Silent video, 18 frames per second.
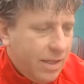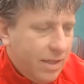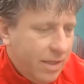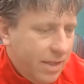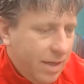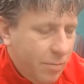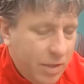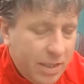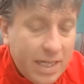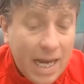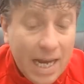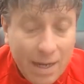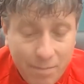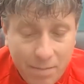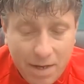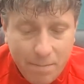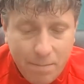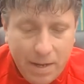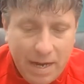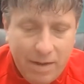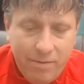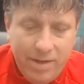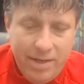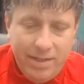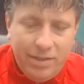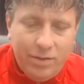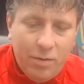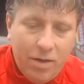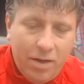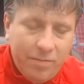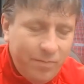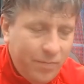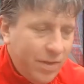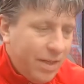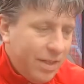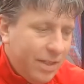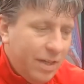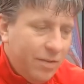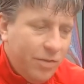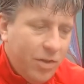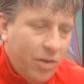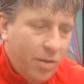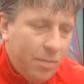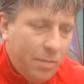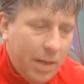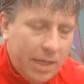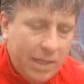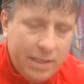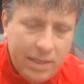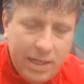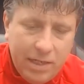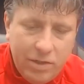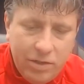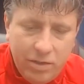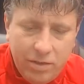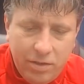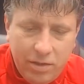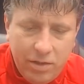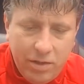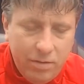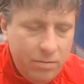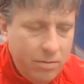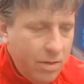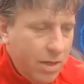he was telling me about it. So I said, have you got a PlayStation 2?